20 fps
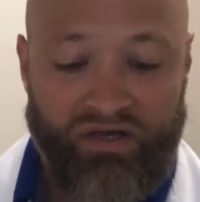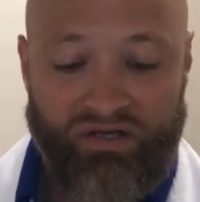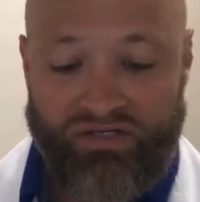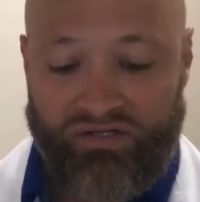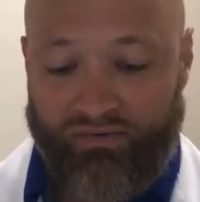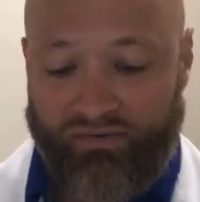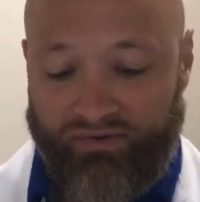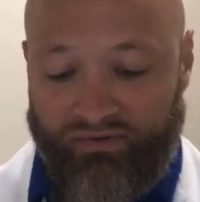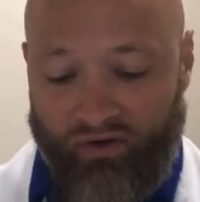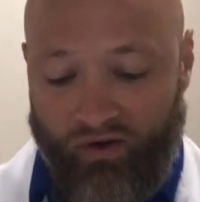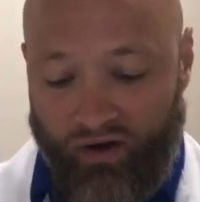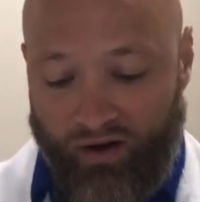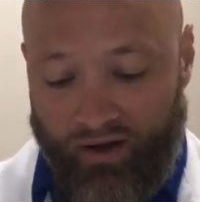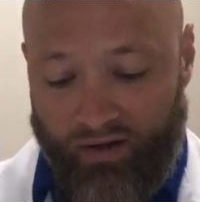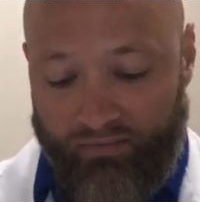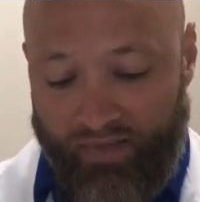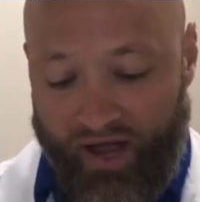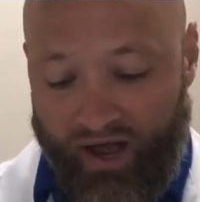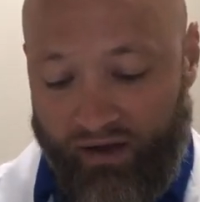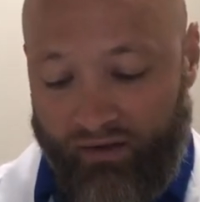So we're
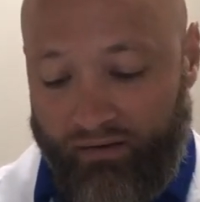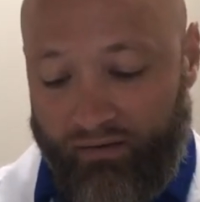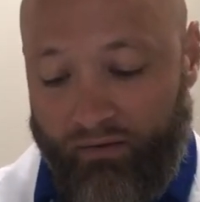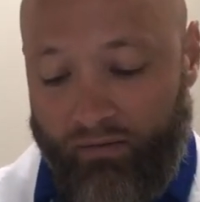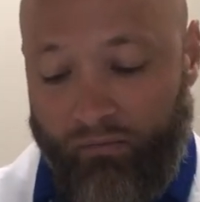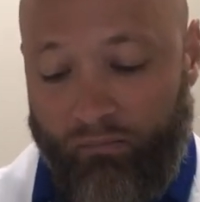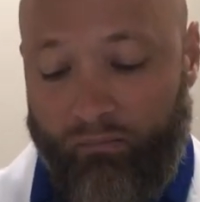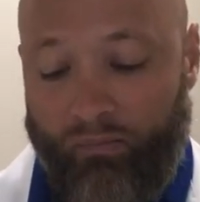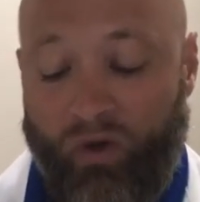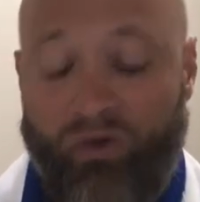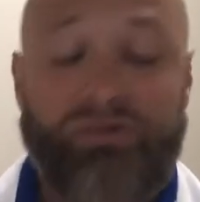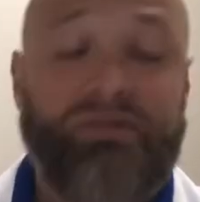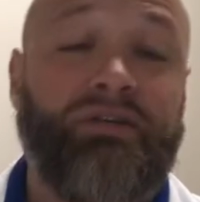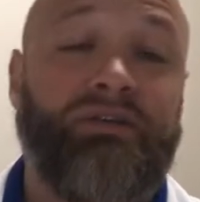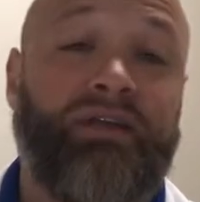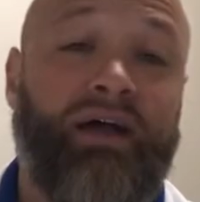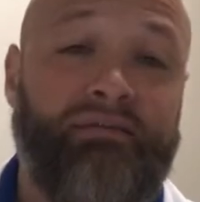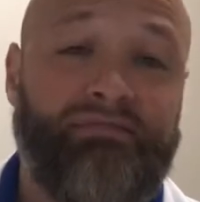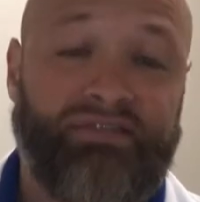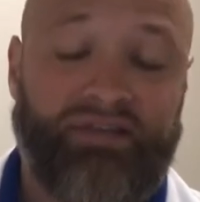talking about
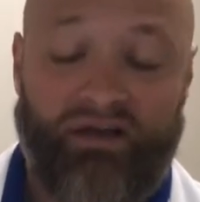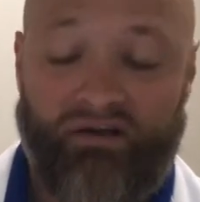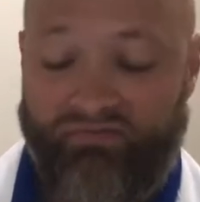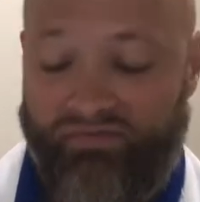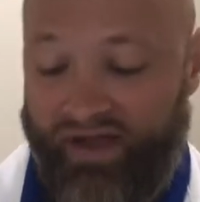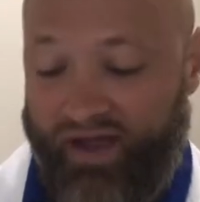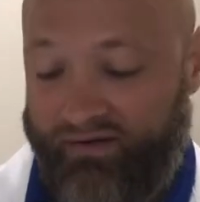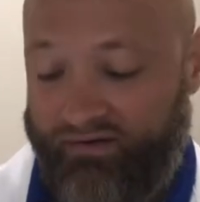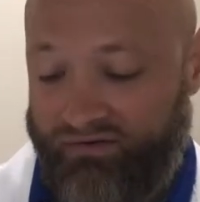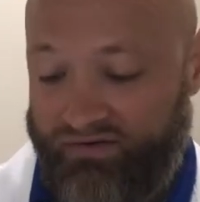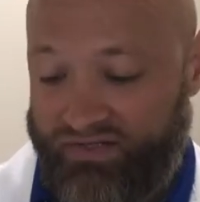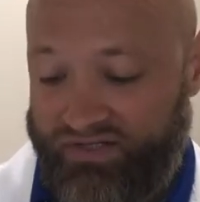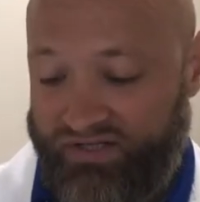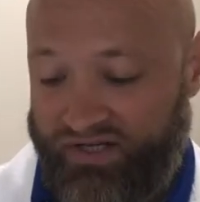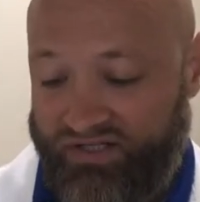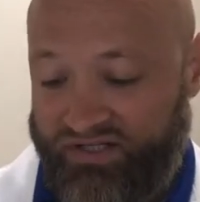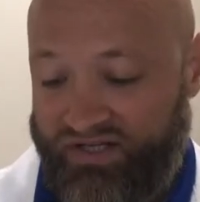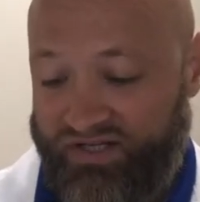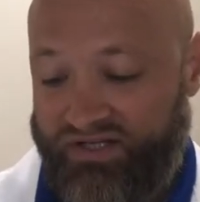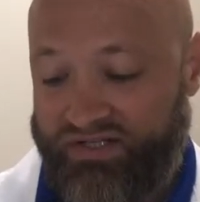mostly lifestyle factors
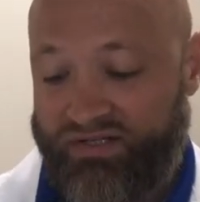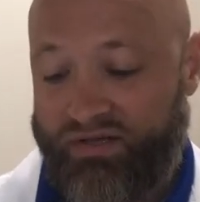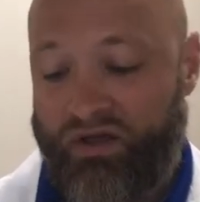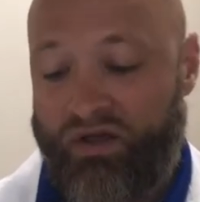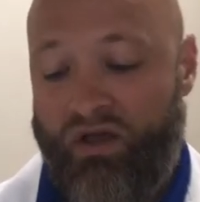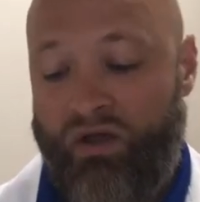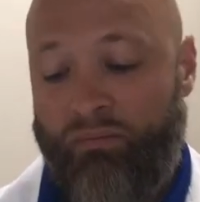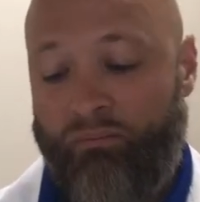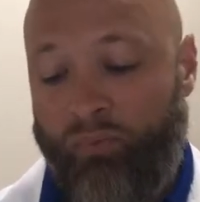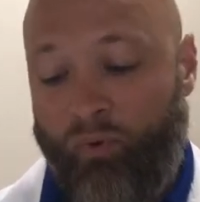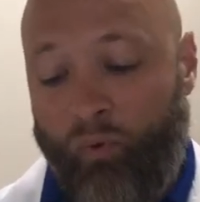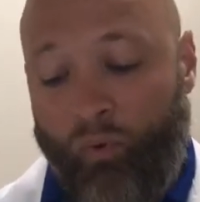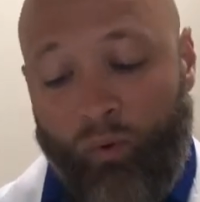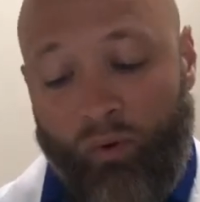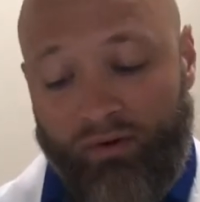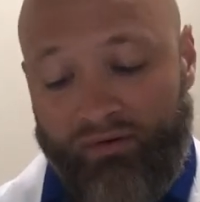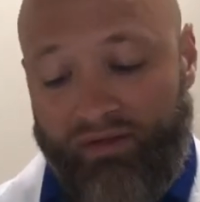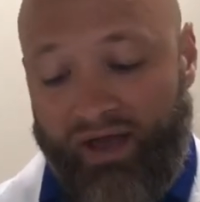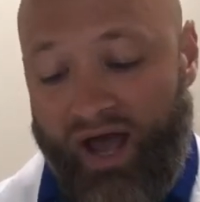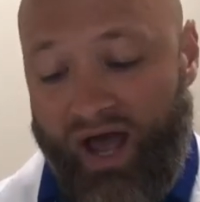such as
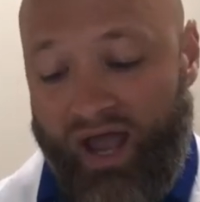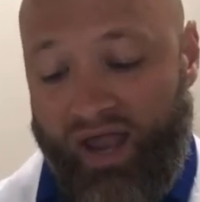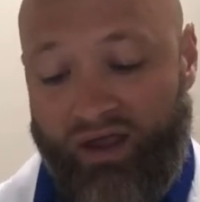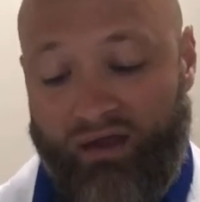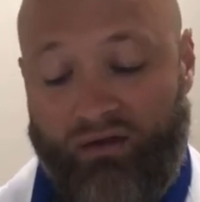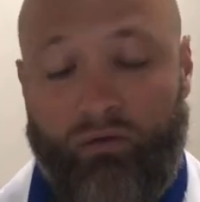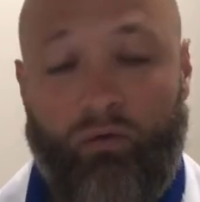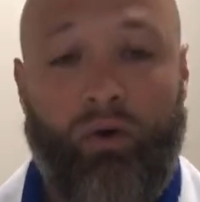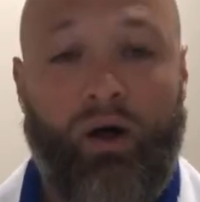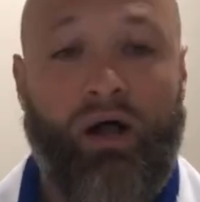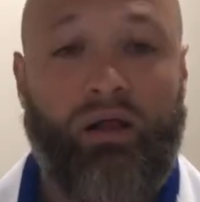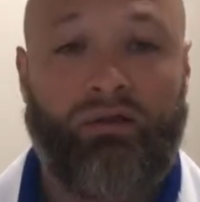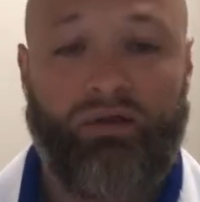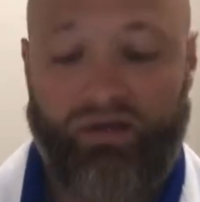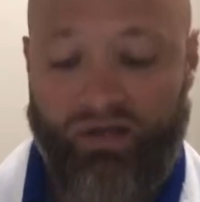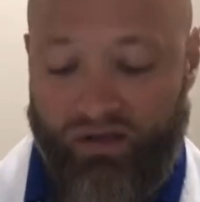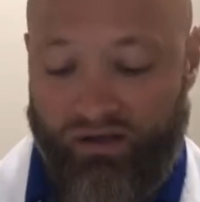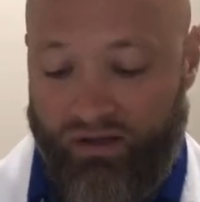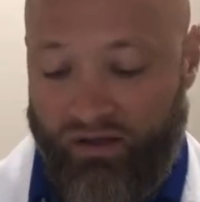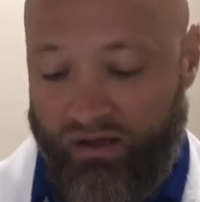poor diet
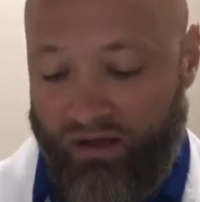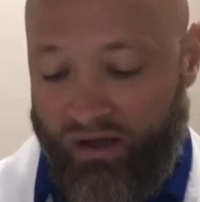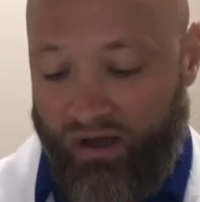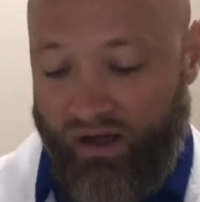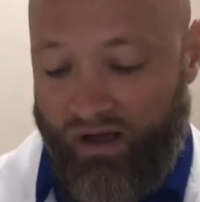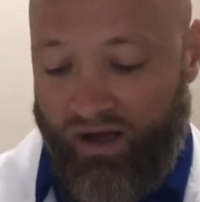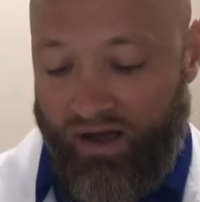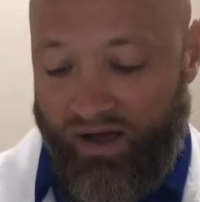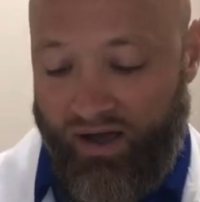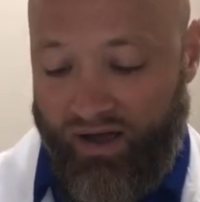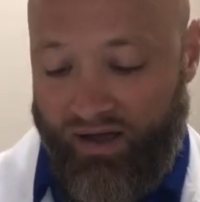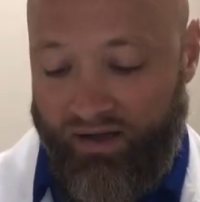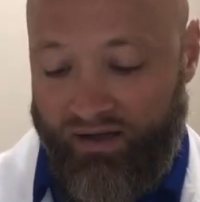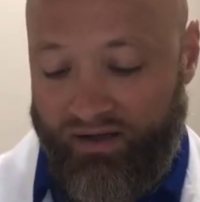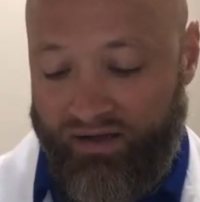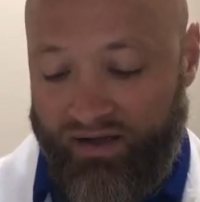quality, uh,